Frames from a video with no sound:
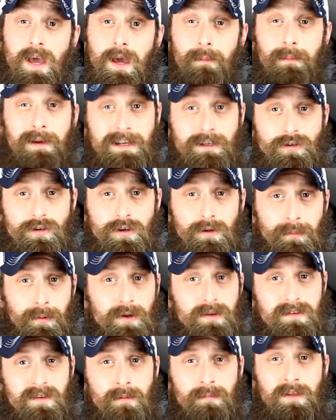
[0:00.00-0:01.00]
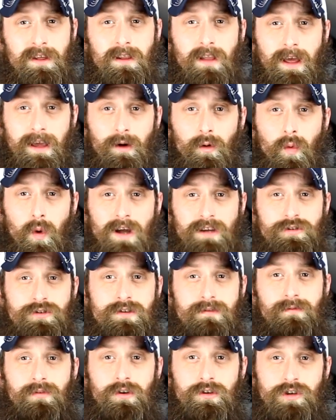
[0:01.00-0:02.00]
and make sure you put something like
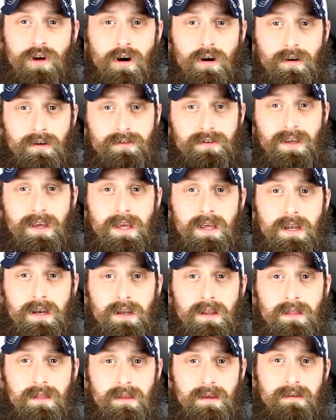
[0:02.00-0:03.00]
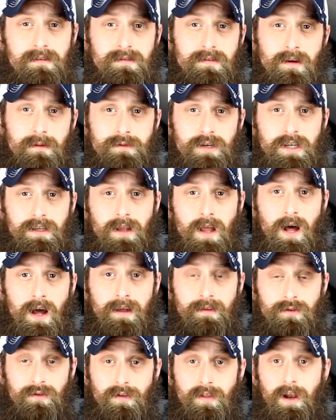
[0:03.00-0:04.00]
question for Charles in the subject
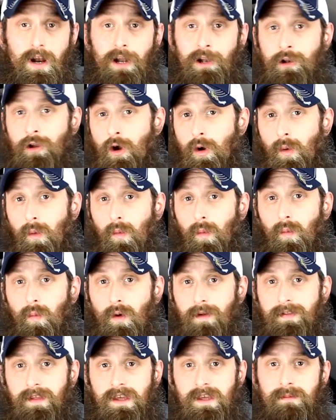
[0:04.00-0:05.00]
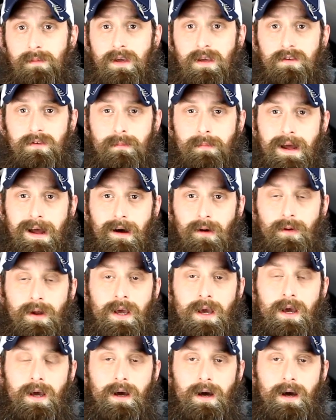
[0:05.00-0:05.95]
line so that I know what the email is about